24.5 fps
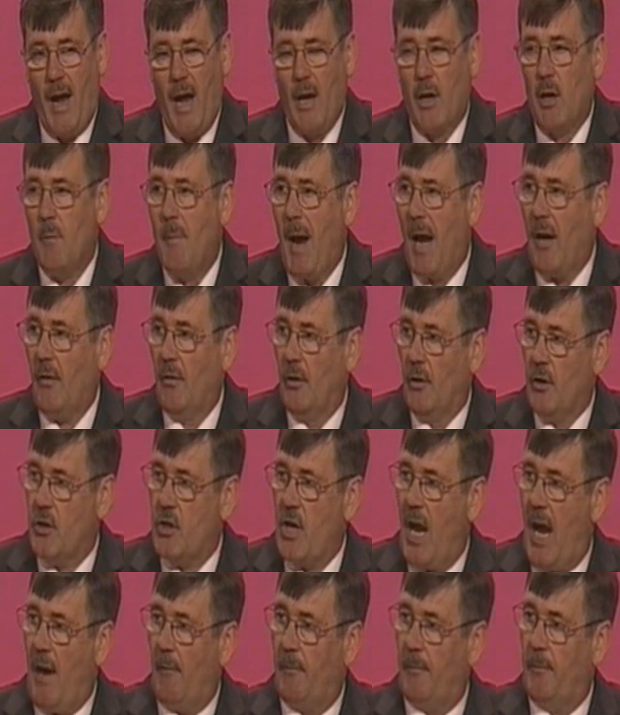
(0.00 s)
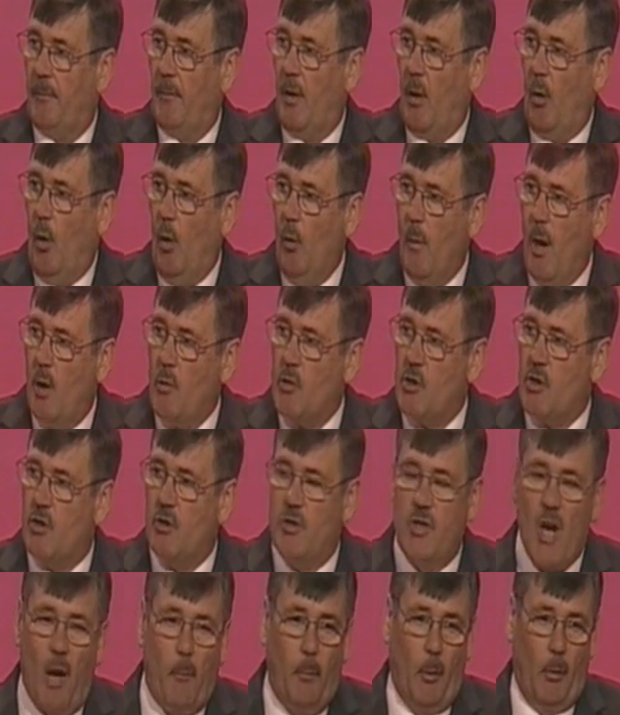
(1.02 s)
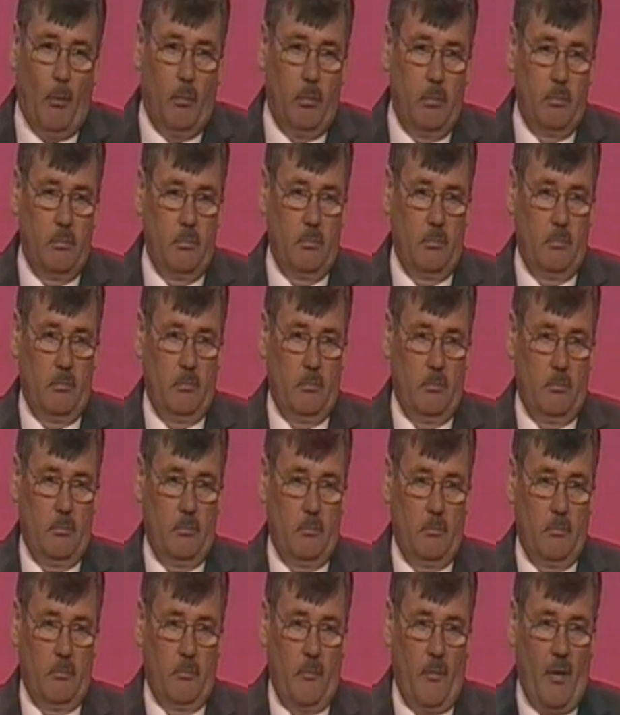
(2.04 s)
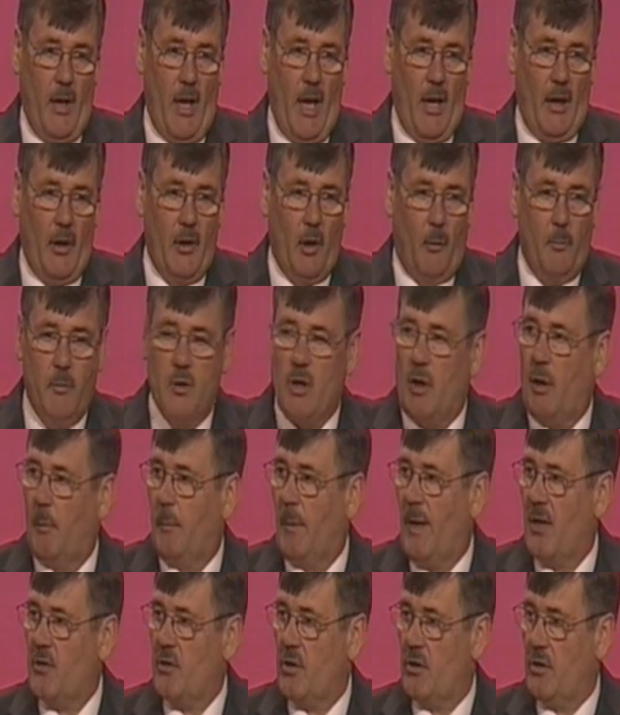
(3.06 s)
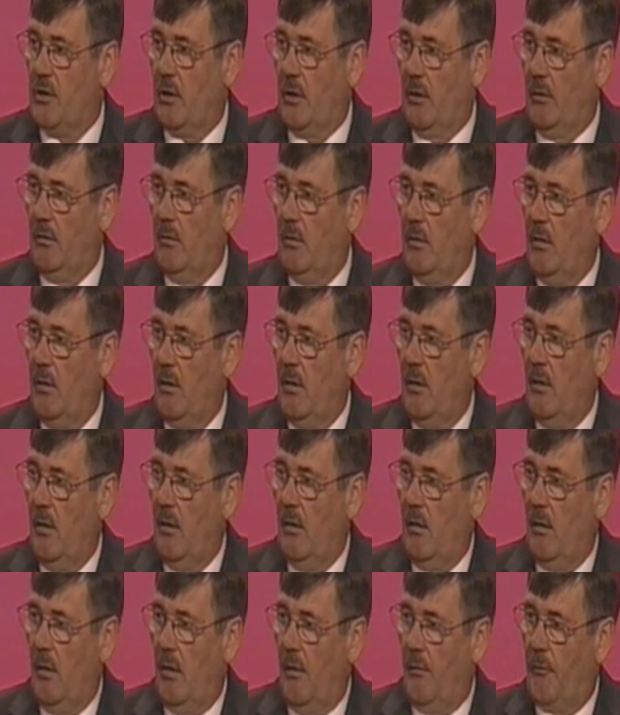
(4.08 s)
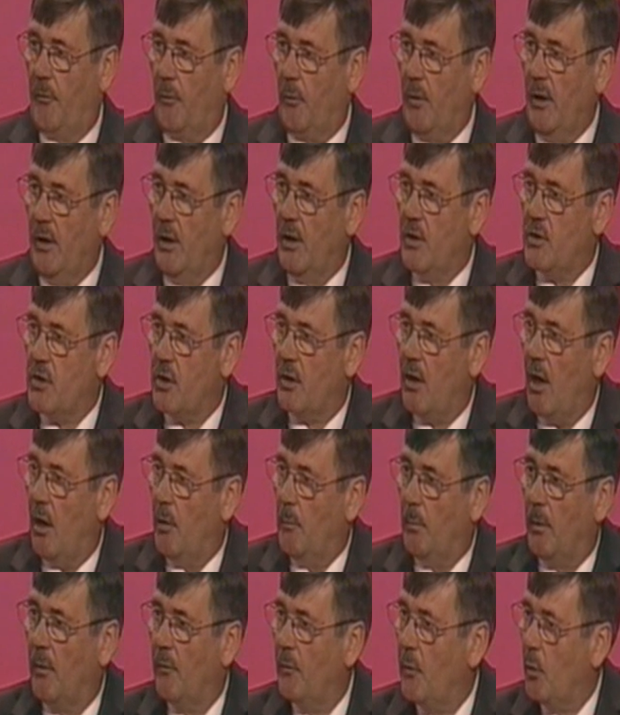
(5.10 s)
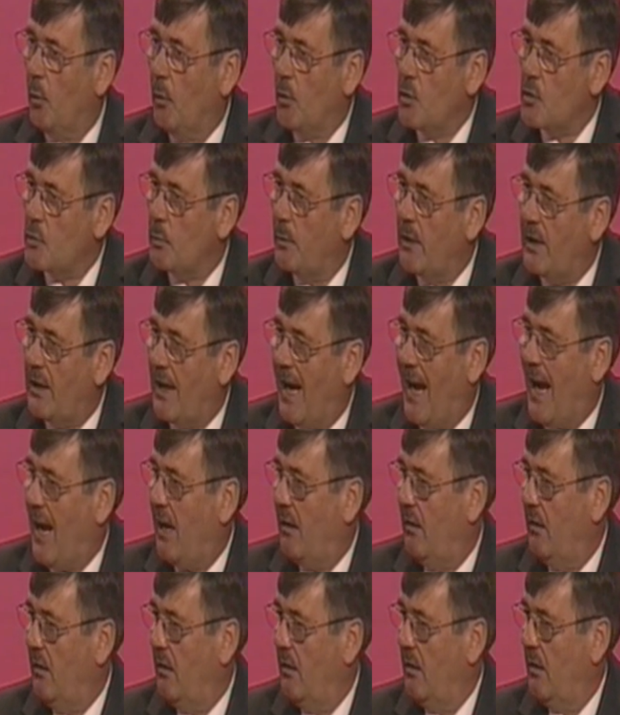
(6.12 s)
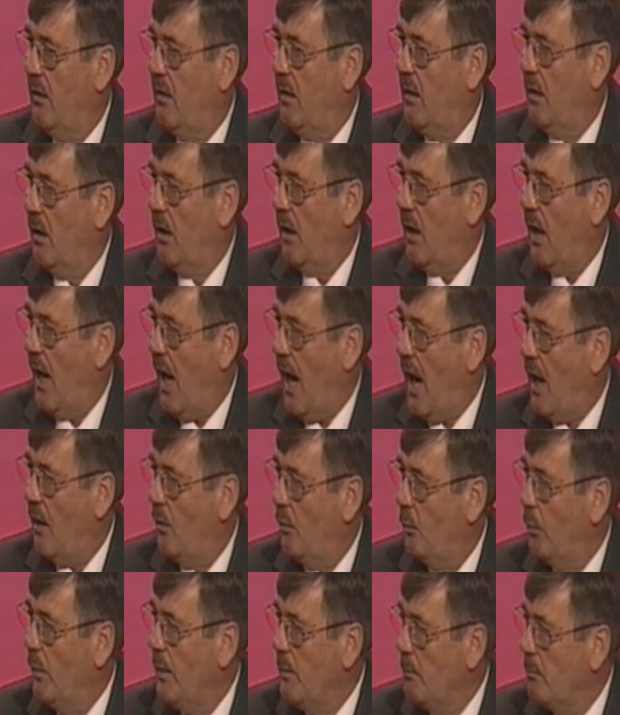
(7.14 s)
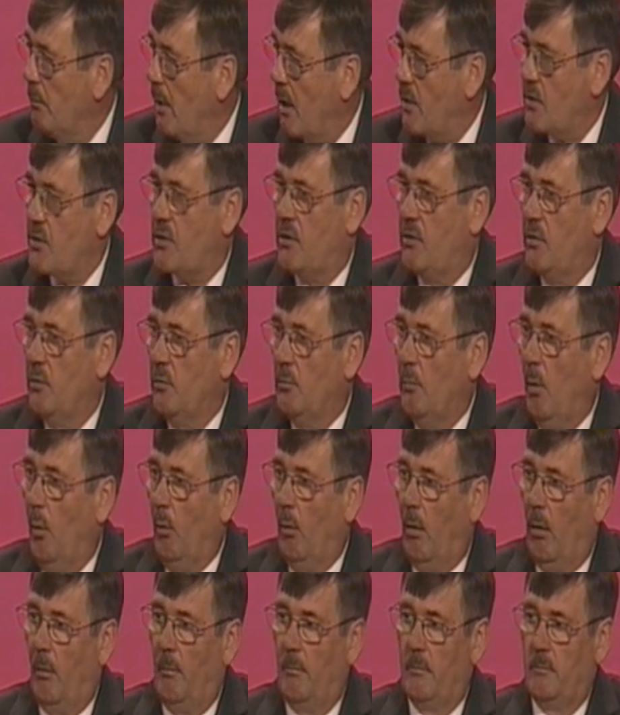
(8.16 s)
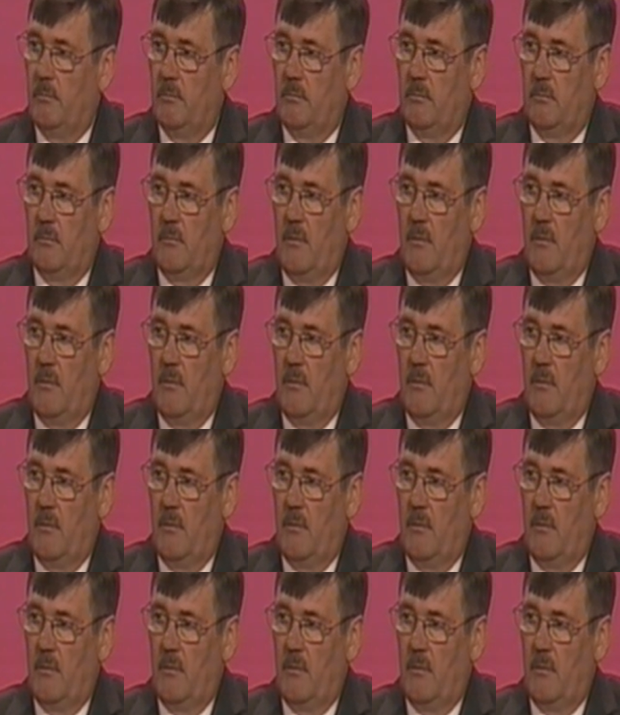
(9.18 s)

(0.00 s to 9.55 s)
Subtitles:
Now, our commanders have almost double the helicopter capacity of 3 years ago, but of course we can and we must do more.